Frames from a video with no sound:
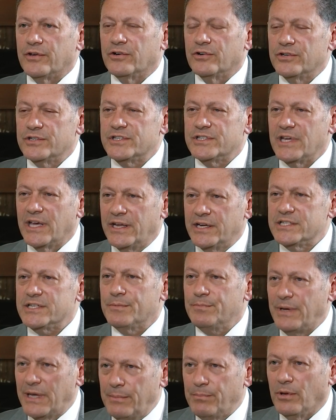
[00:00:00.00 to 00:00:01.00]
there's
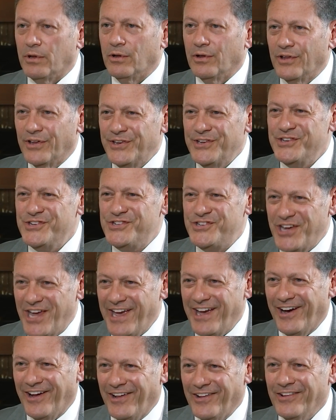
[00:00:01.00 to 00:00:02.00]
innocent people in
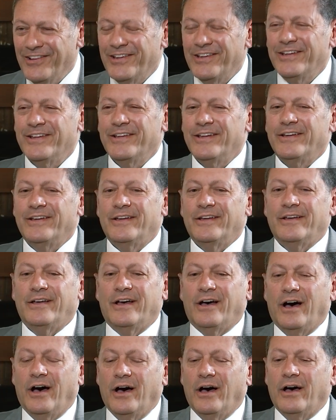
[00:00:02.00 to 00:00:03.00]
jail
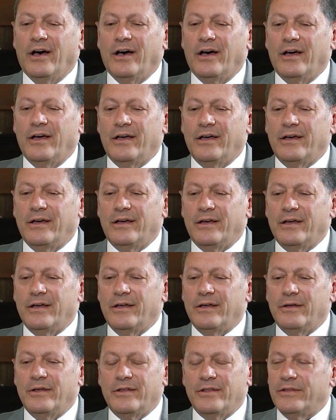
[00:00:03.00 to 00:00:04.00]
uh,
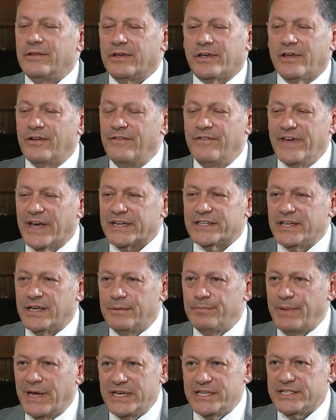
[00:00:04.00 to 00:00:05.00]

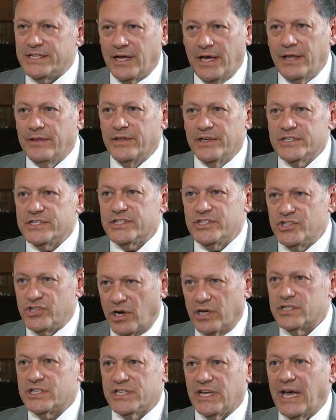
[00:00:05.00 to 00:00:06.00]
convicted based on this
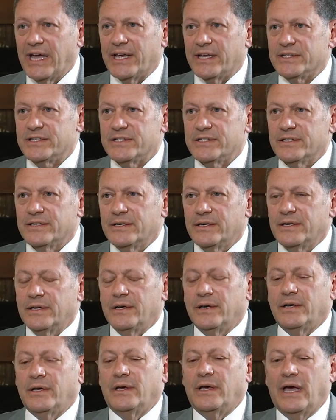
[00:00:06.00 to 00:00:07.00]
junk science.
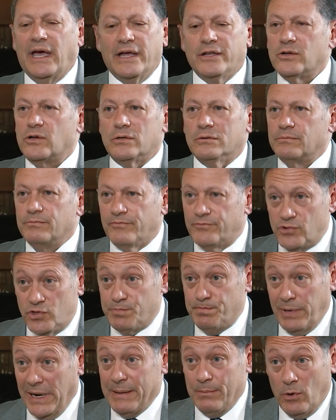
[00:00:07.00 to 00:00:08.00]
And
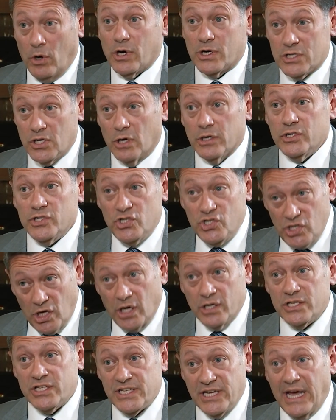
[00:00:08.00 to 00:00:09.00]
bite marks are
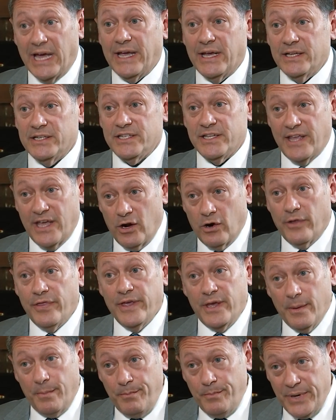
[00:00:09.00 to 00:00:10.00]
junk science. They are
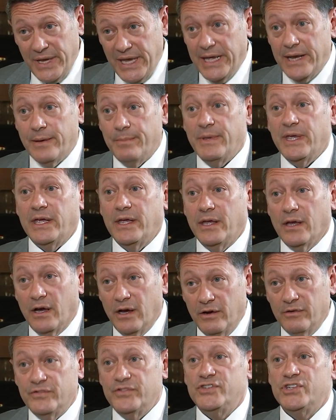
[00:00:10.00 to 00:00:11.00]
the epitome
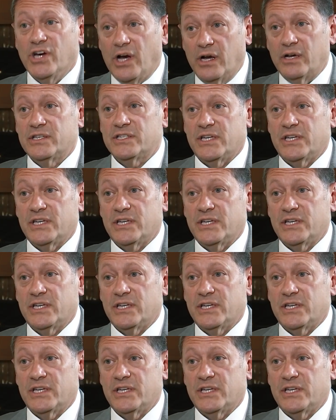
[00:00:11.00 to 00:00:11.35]
of junk